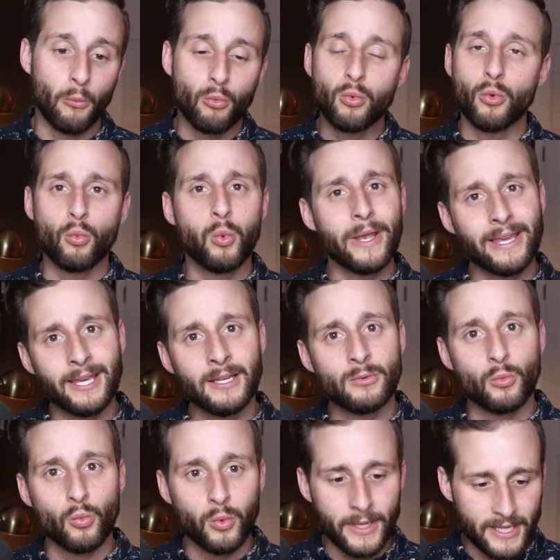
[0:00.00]
We
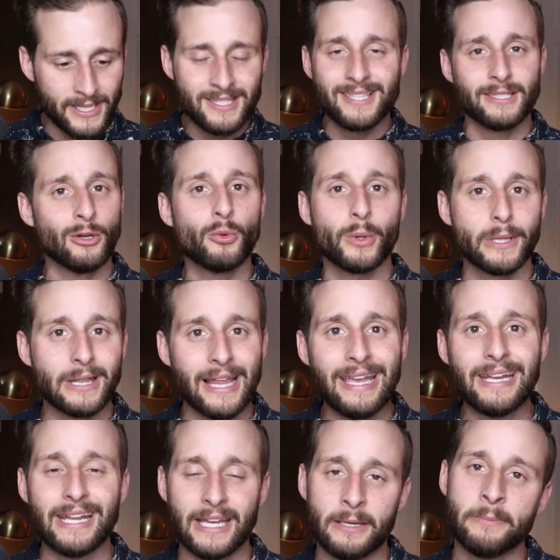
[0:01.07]
can still
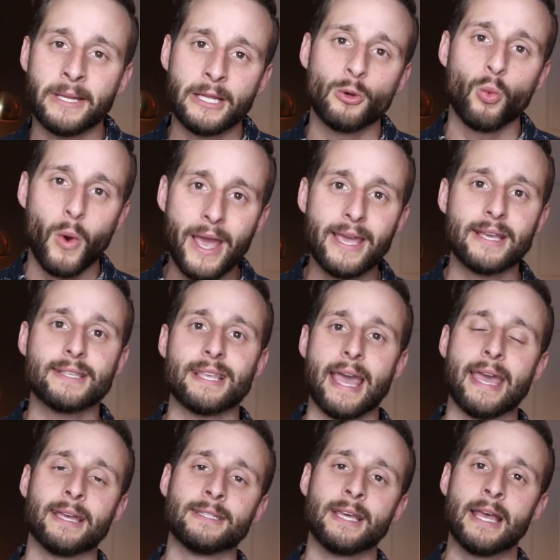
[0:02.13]
relate in many ways,
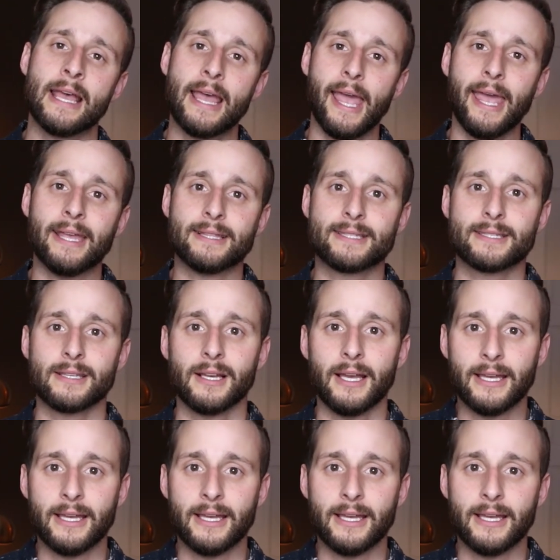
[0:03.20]
and it's